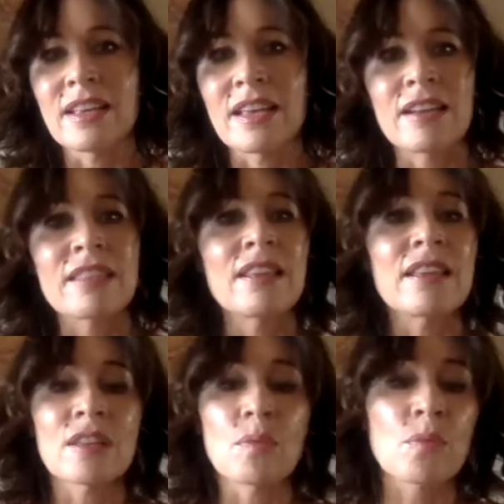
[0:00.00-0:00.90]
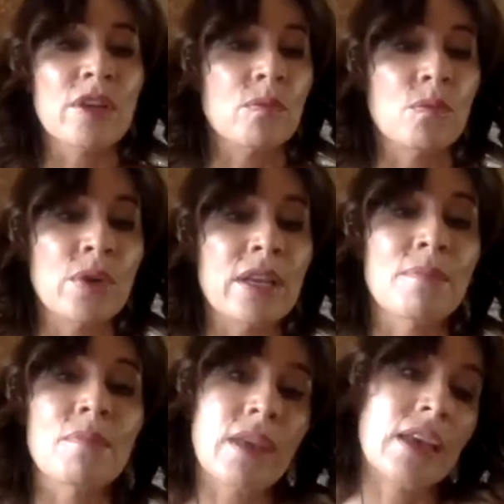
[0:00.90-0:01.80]
And I think that we're, we are
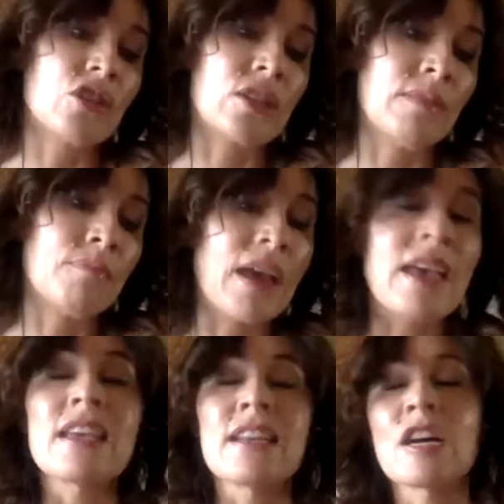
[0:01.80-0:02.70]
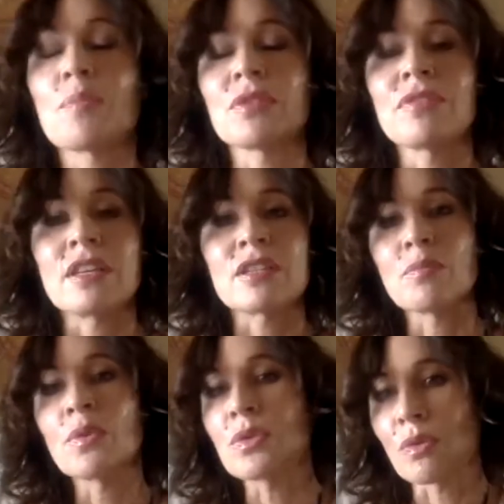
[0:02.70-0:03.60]
actually made up of these
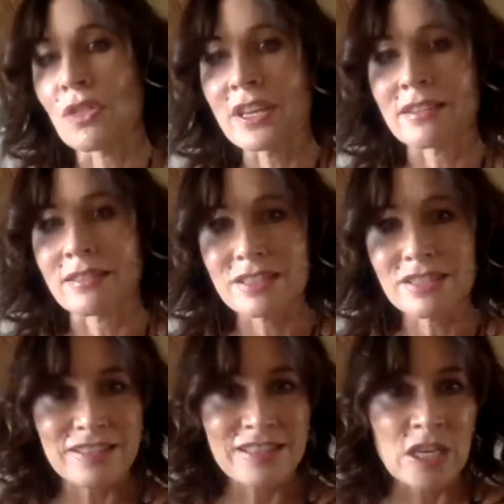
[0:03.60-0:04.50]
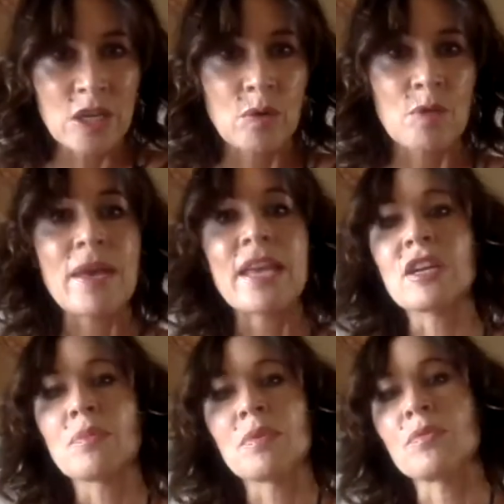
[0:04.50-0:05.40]
immortal things. We're made
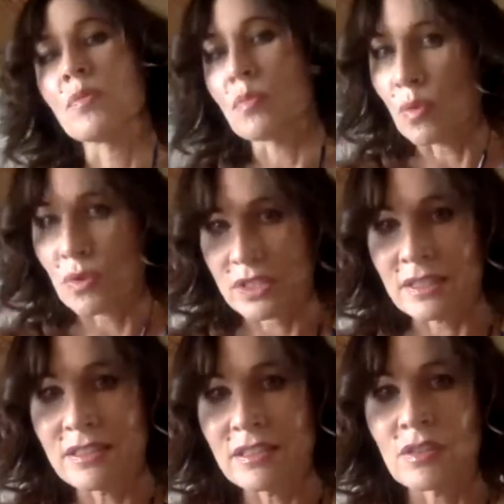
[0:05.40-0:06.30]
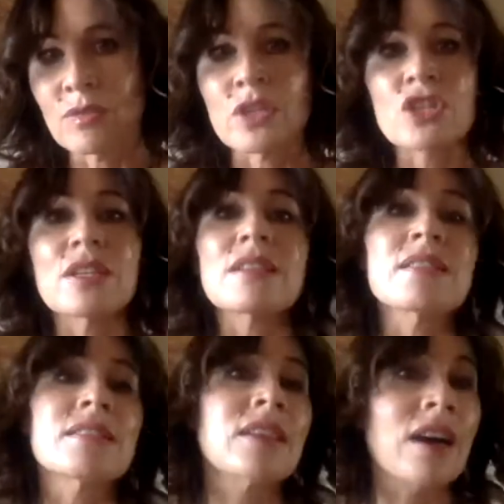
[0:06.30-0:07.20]
up of water, of which
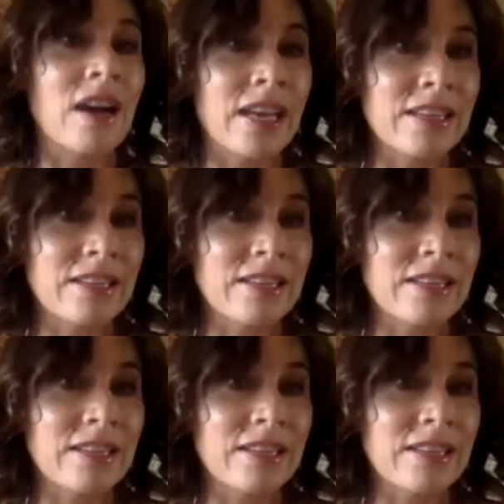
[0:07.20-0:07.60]
doesn't die.